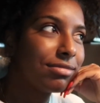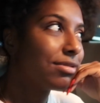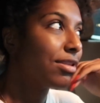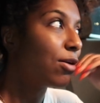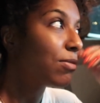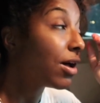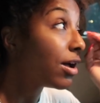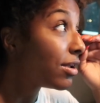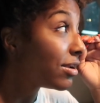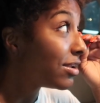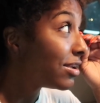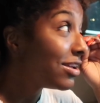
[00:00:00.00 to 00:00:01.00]
No, I'm
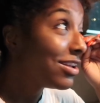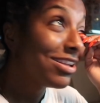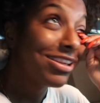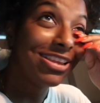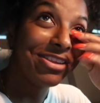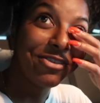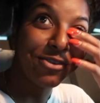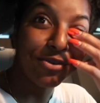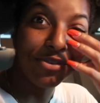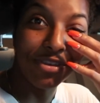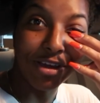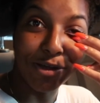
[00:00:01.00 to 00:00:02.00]
not. You're so
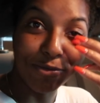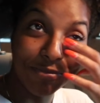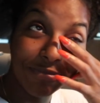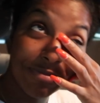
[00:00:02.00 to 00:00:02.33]
dumb.